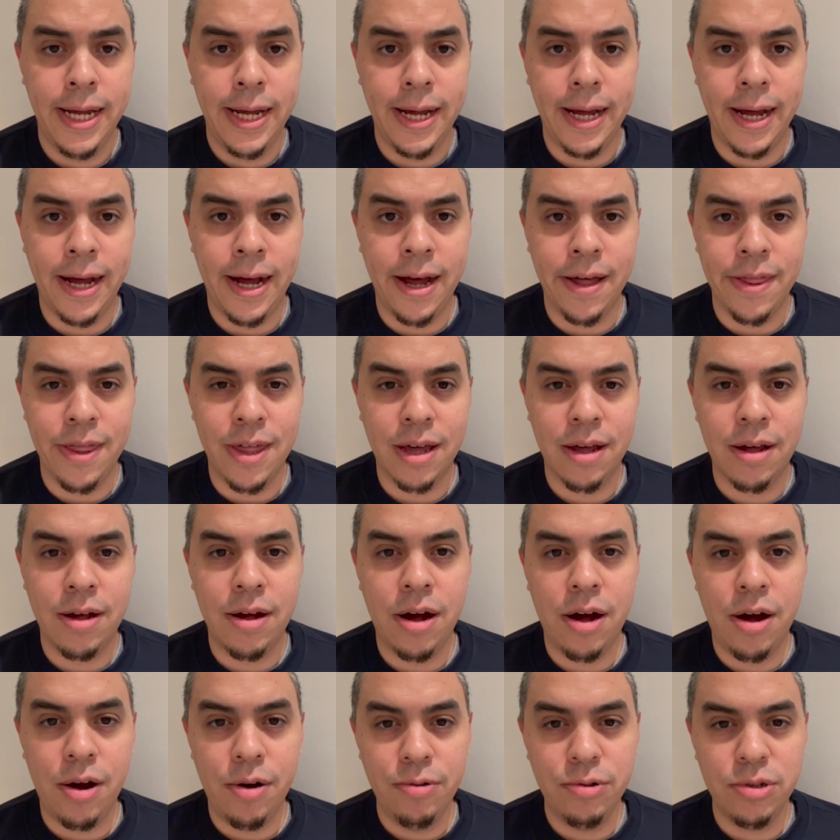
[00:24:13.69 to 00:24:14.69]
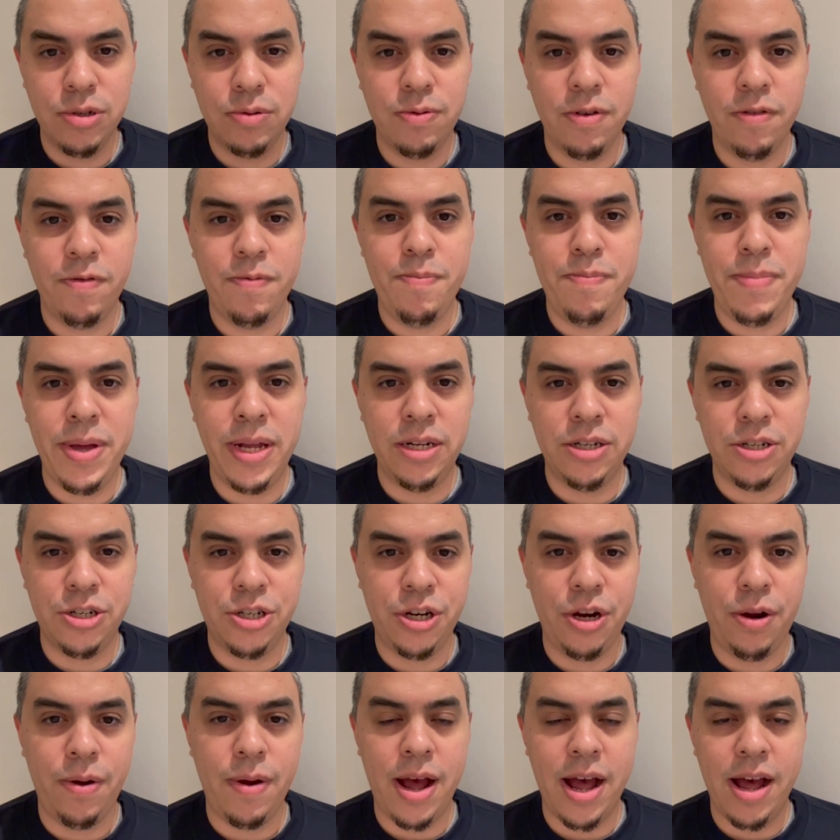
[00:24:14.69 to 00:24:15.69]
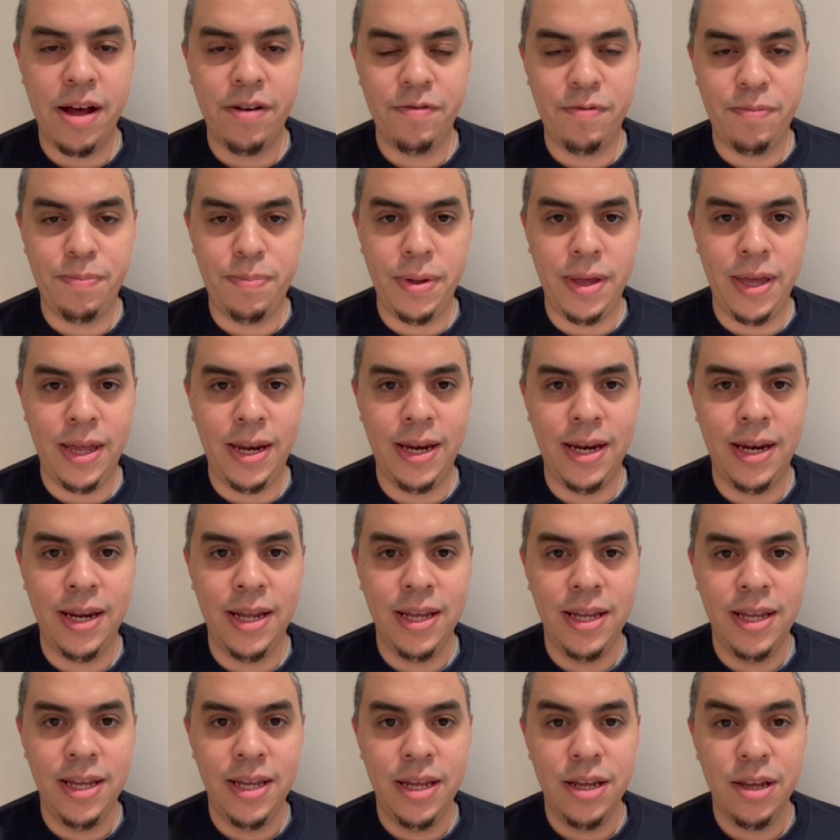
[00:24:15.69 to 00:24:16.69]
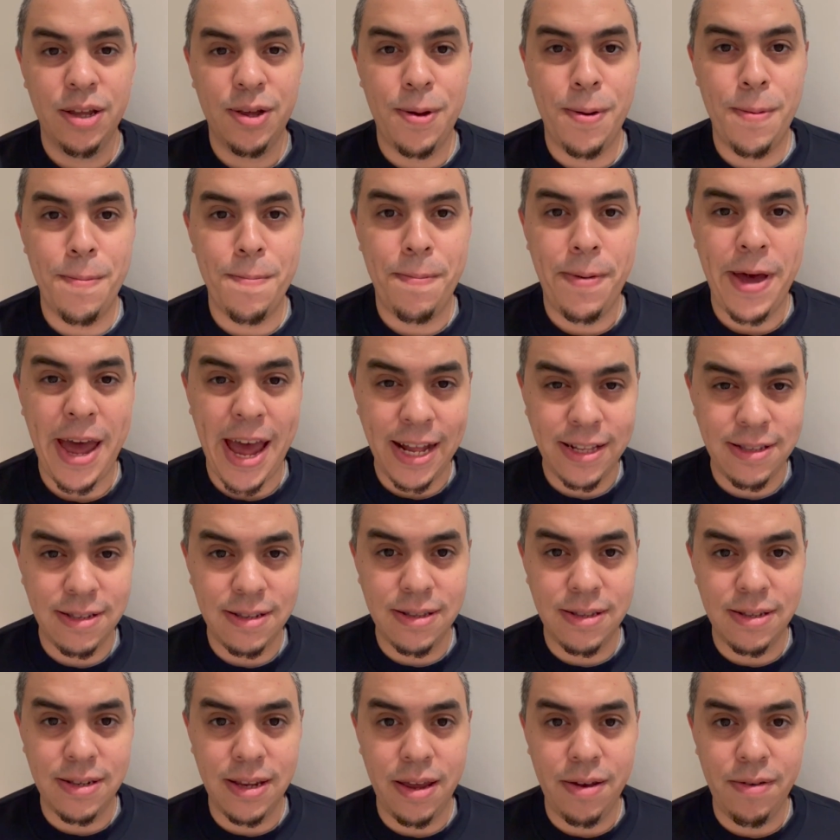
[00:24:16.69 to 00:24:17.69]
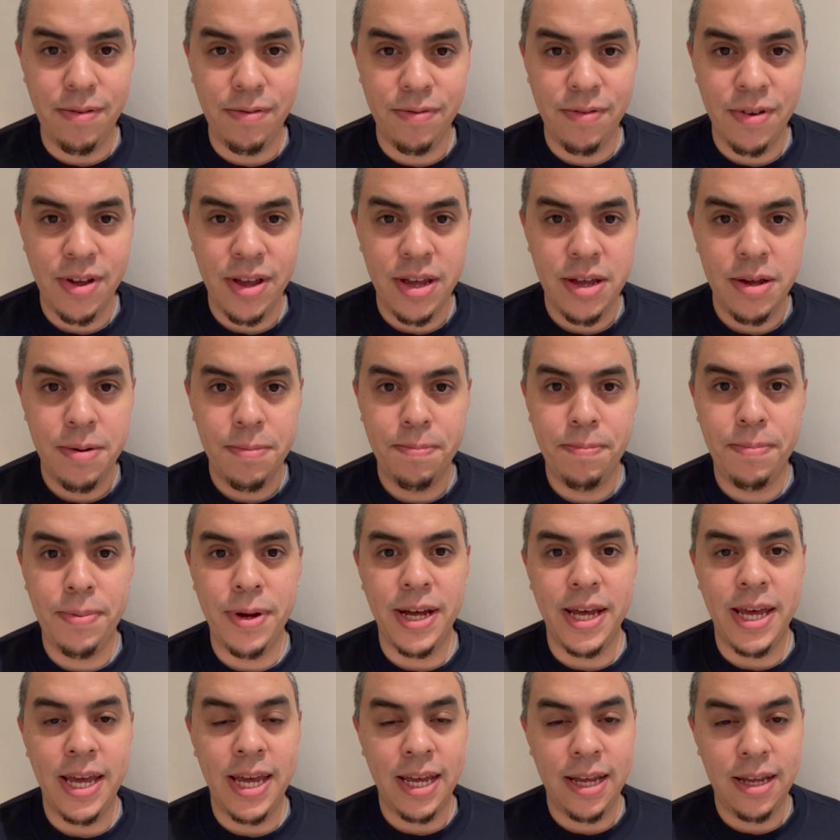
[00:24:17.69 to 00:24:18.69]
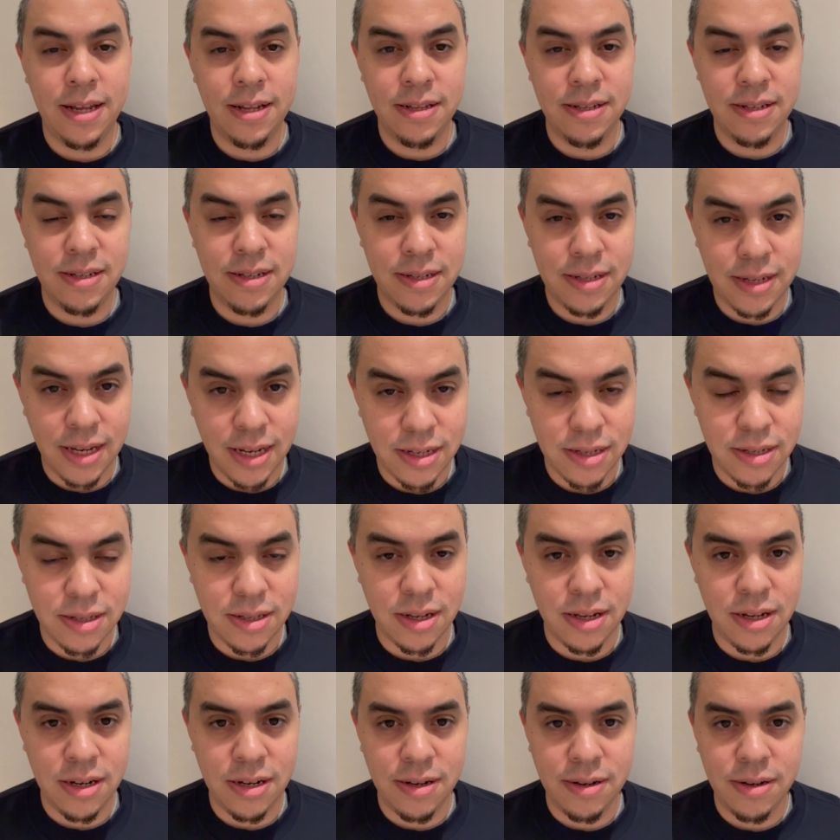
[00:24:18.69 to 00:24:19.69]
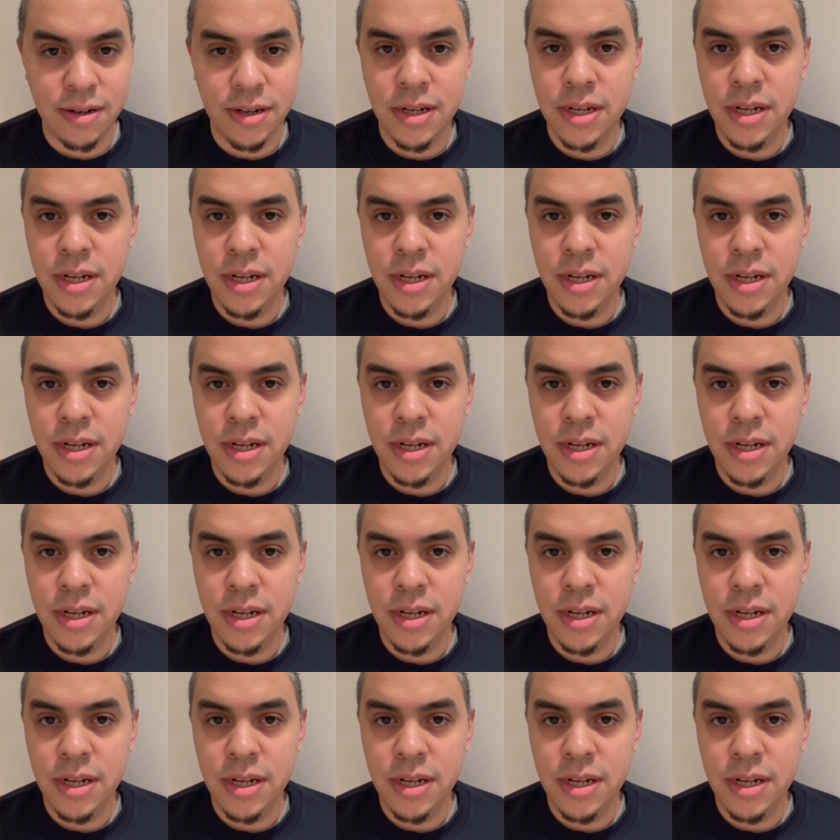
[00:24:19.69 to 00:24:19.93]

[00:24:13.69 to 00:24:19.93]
The Colts with Minshew have been competitive but inconsistent.